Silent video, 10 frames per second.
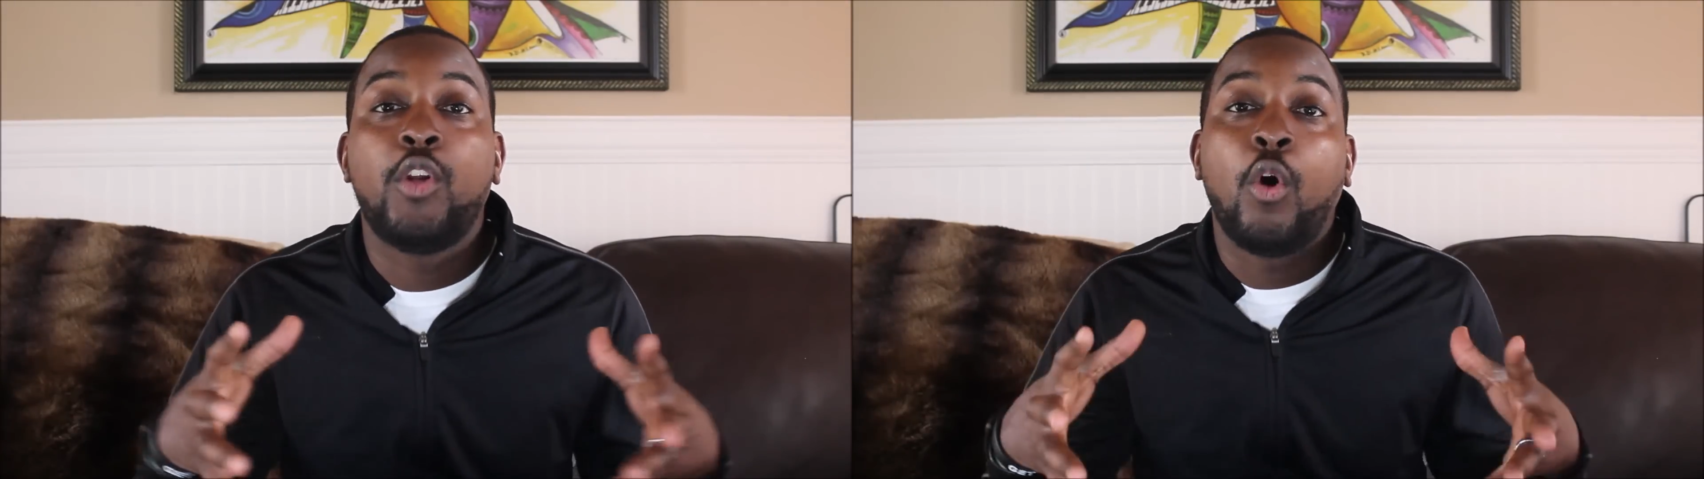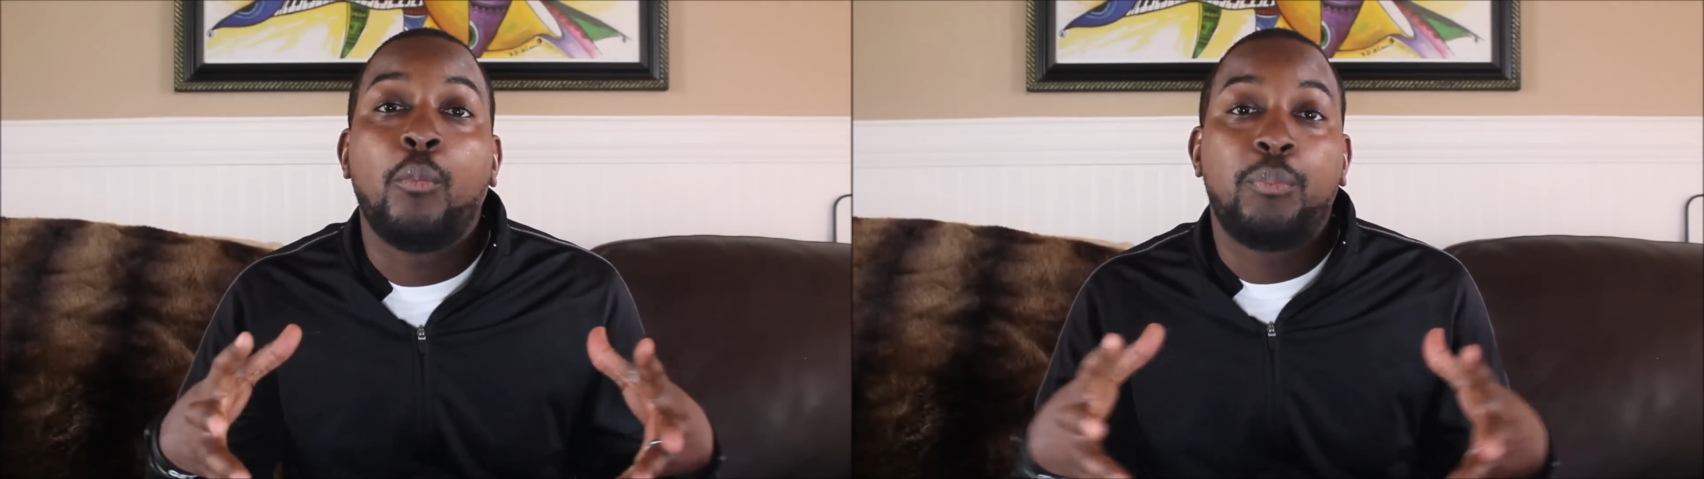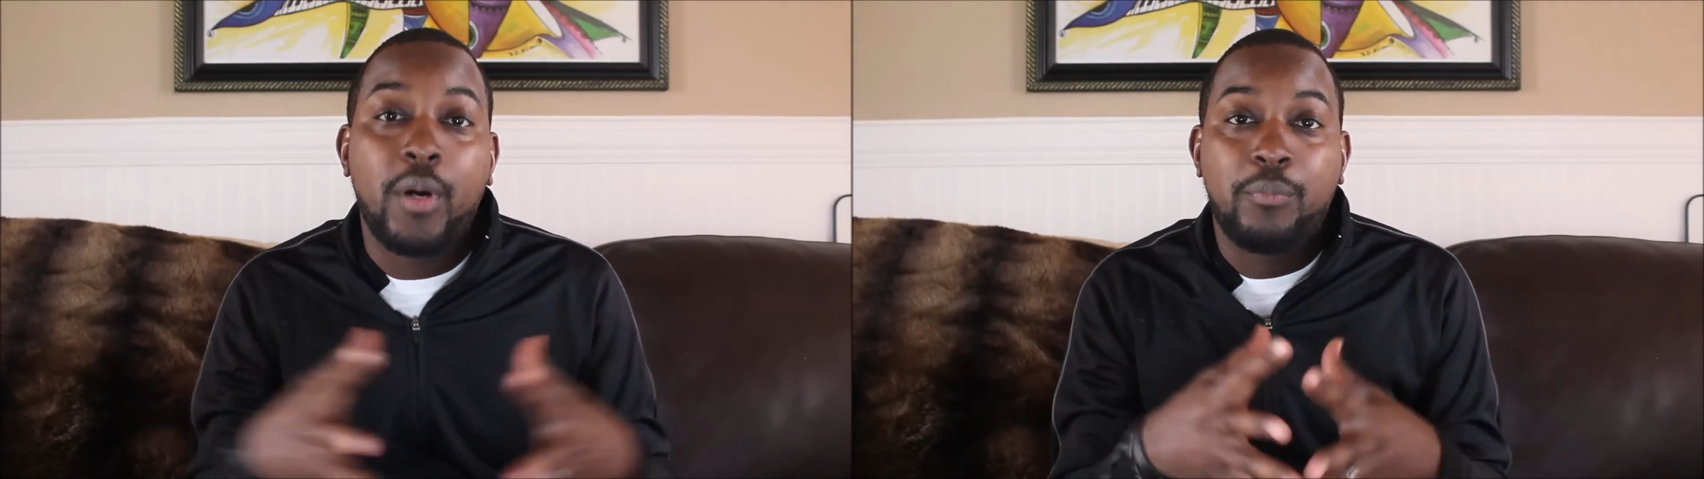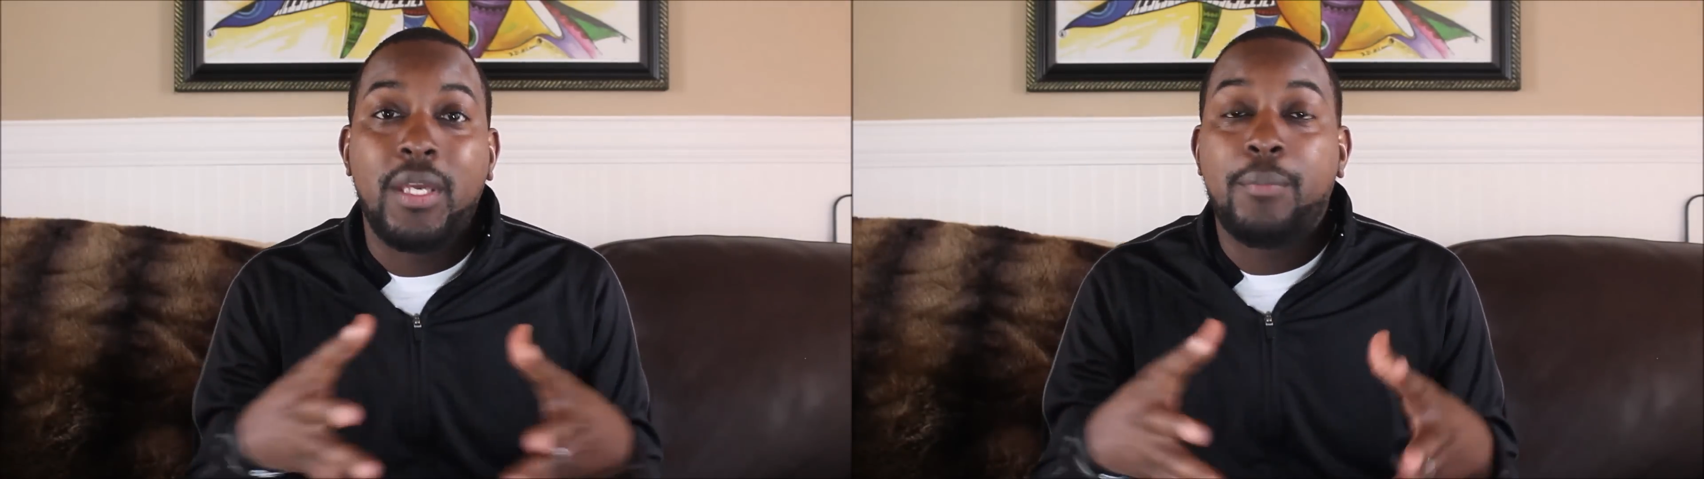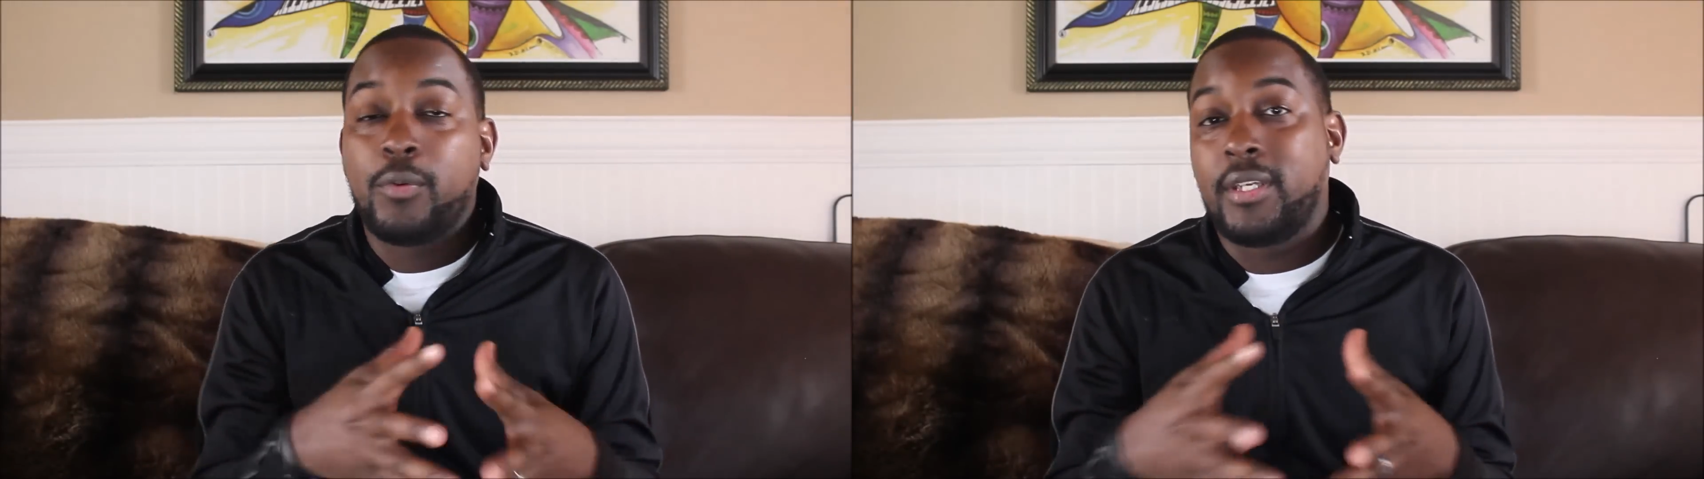you know, put
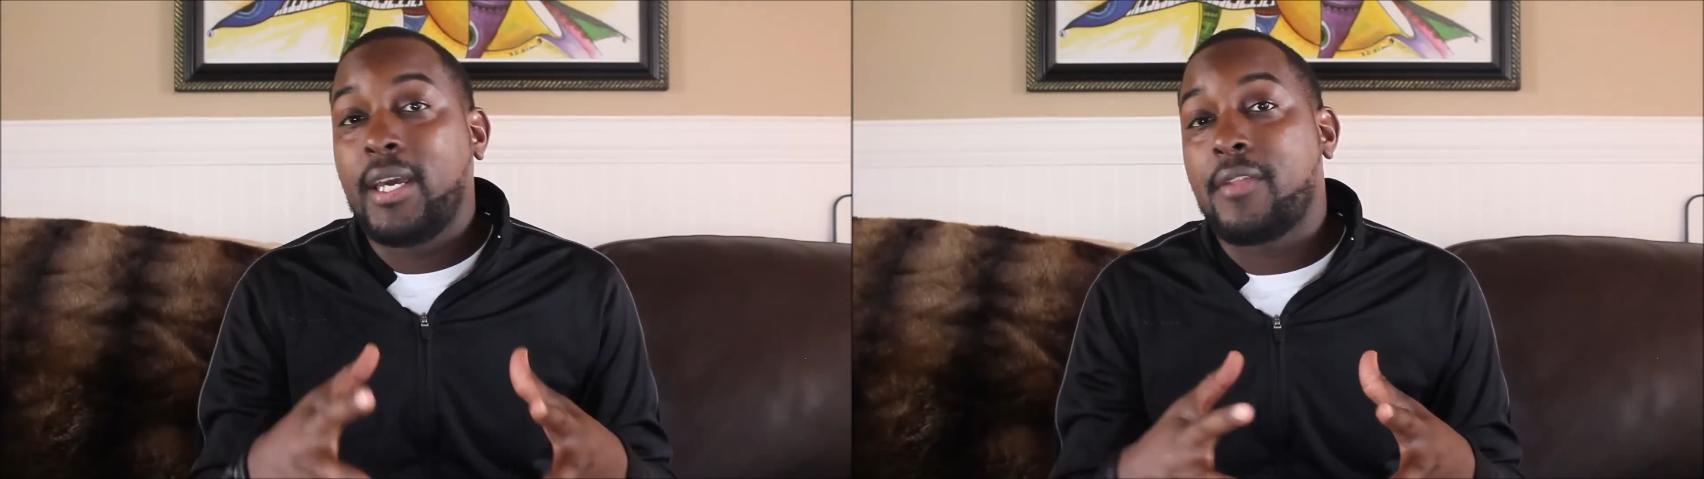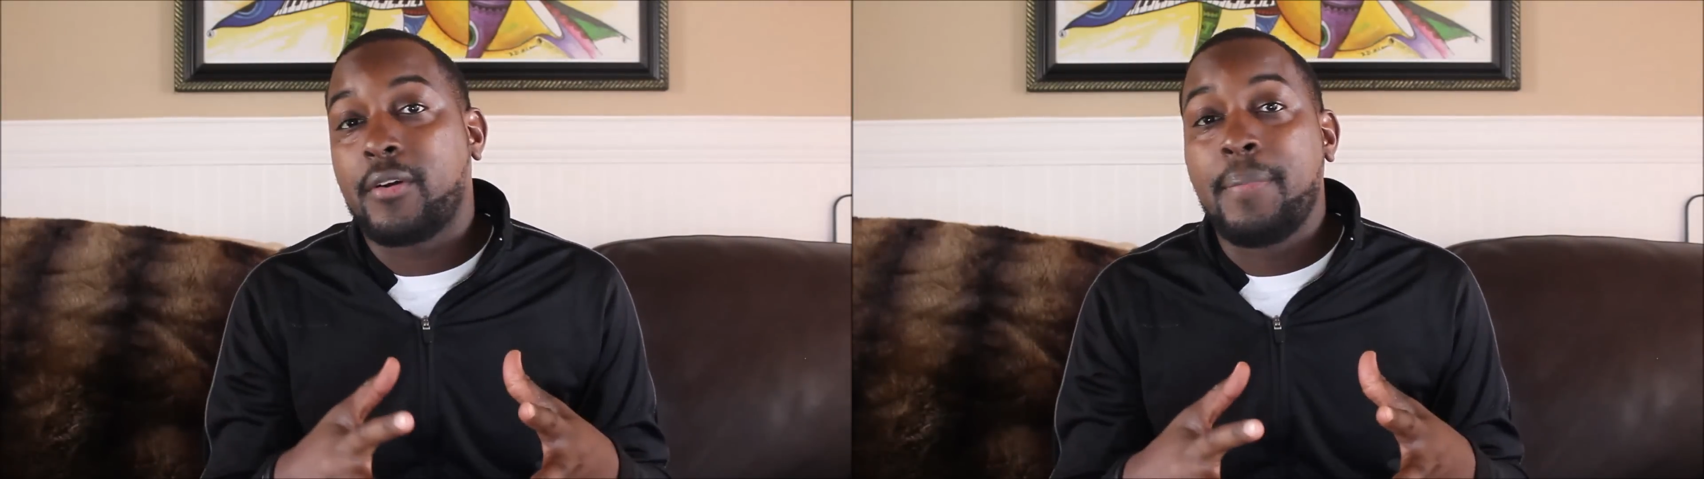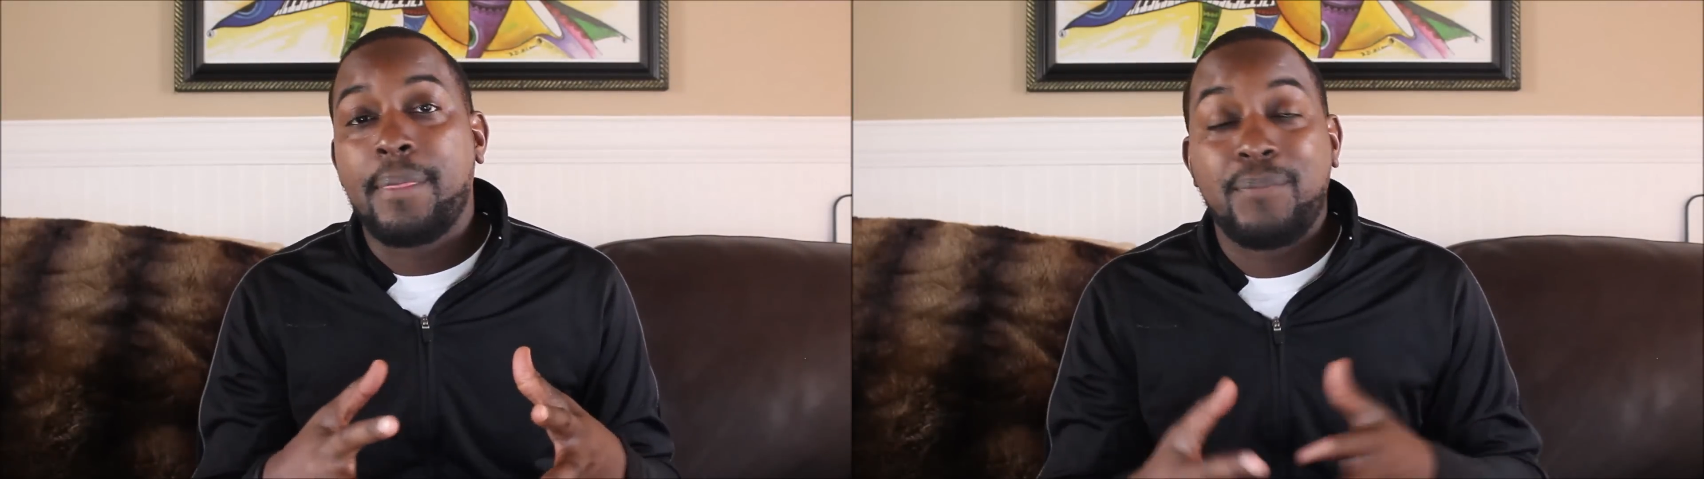people together.